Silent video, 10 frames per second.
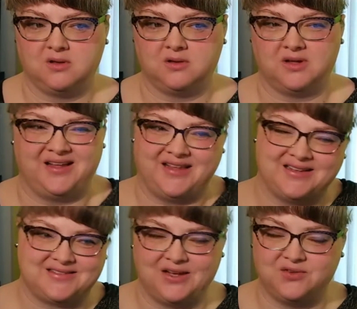And that
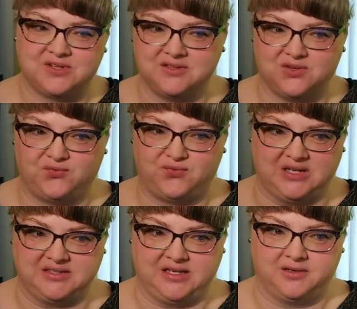sounds a little
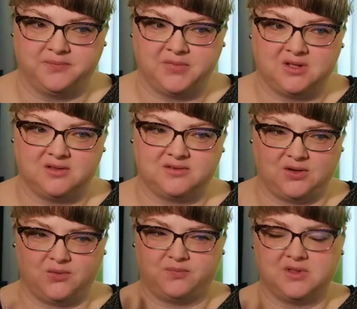fuzzy.
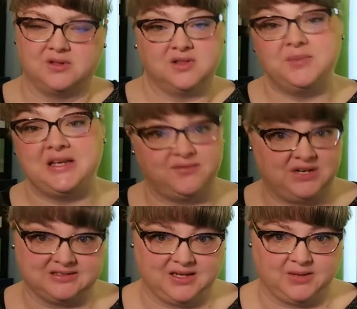So let me give an
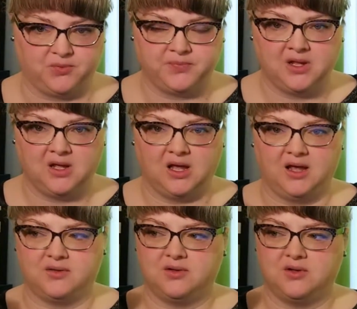example. Uh,
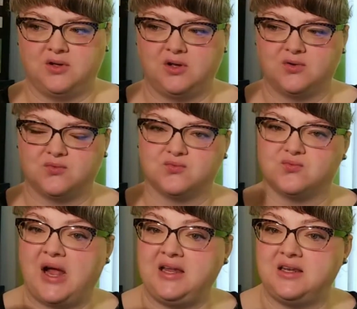
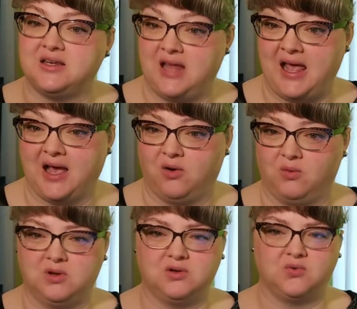right now,
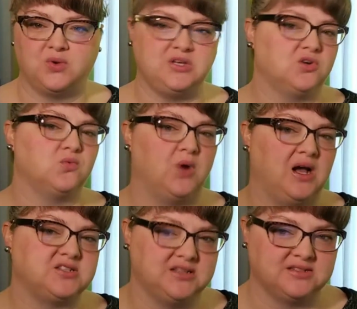when you're
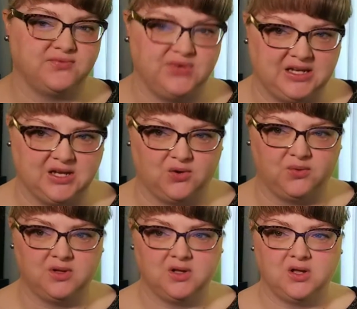watching this video,
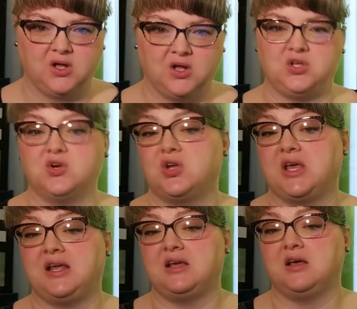you're
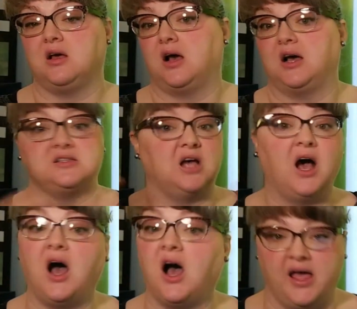getting a
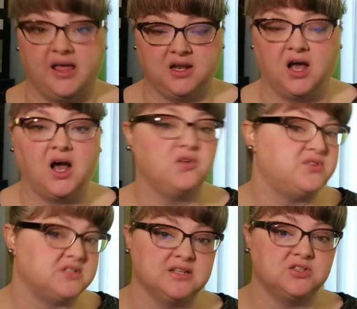ton of
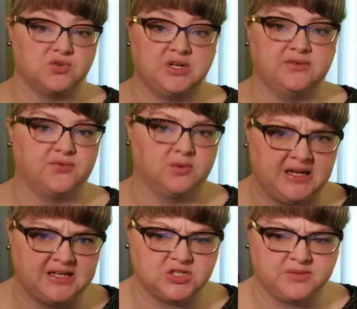sensory
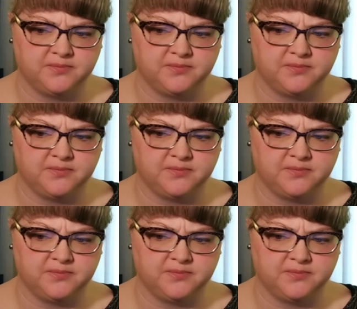information.